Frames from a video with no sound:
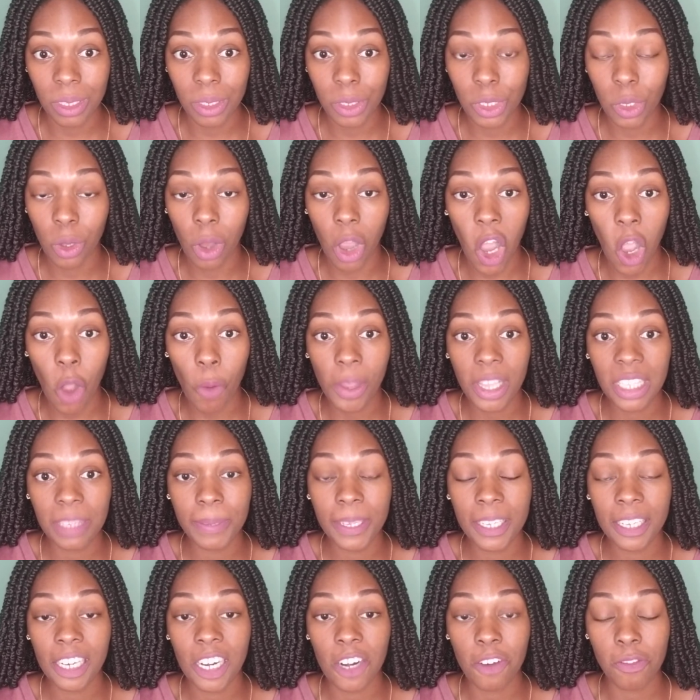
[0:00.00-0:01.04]
So always be
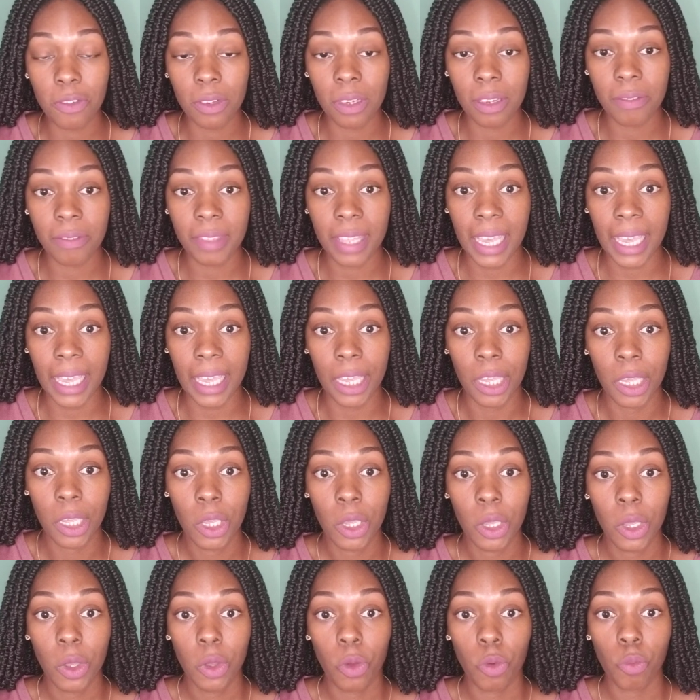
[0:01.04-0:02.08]
careful of that
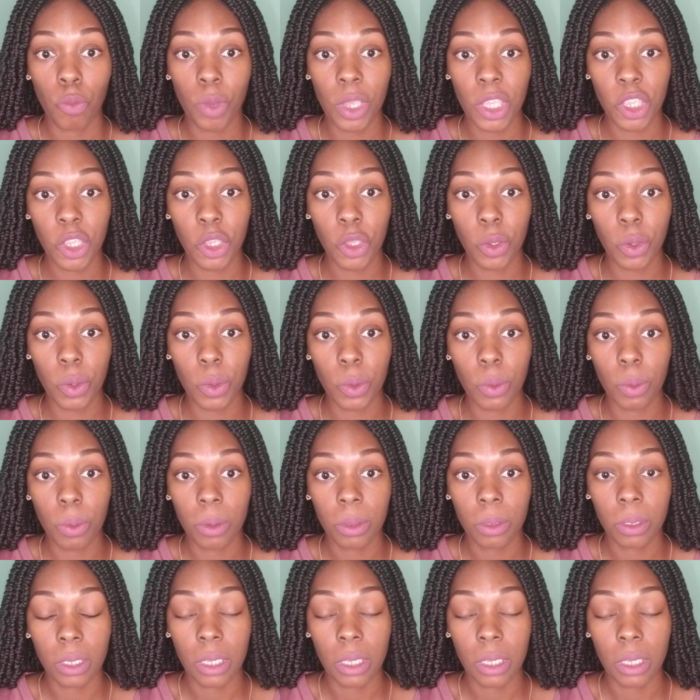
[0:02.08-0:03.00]
when you